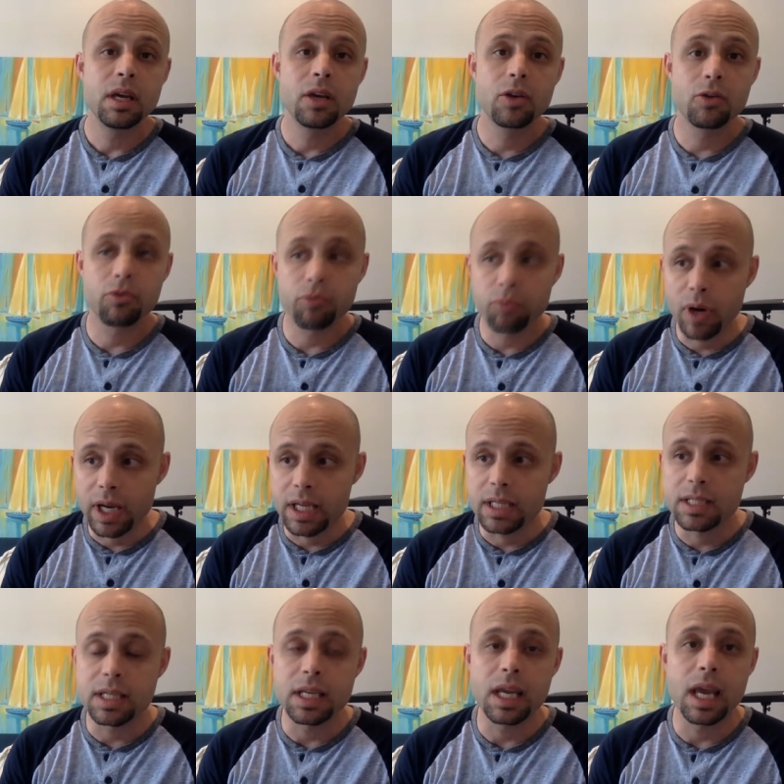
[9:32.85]

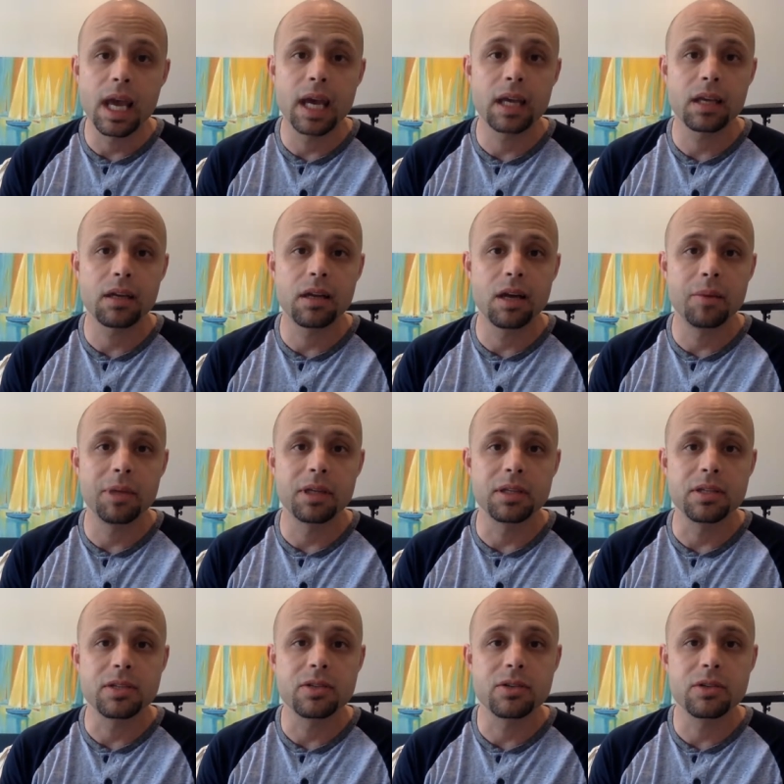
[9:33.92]
crazy economic
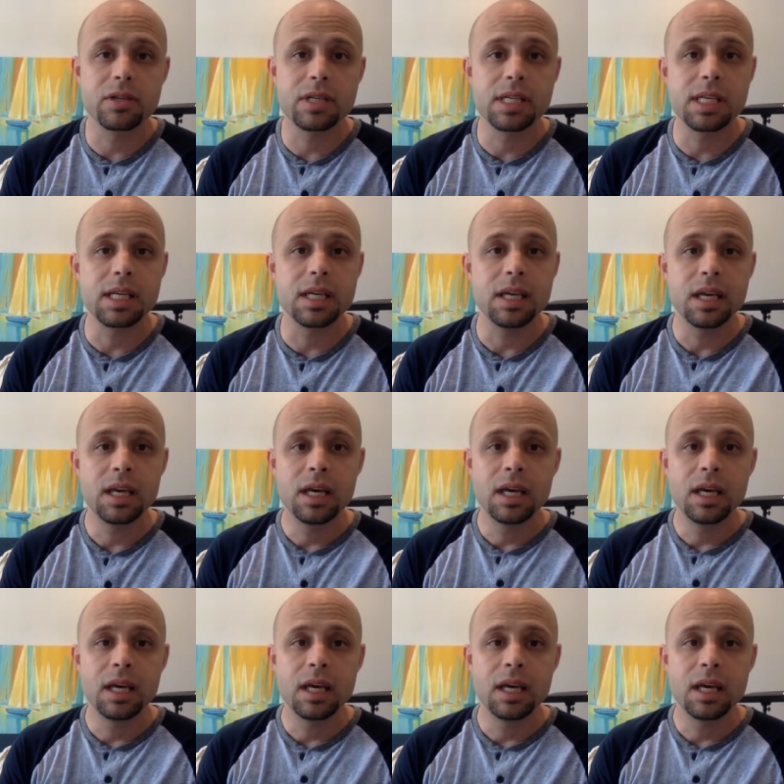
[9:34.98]
uncertainty.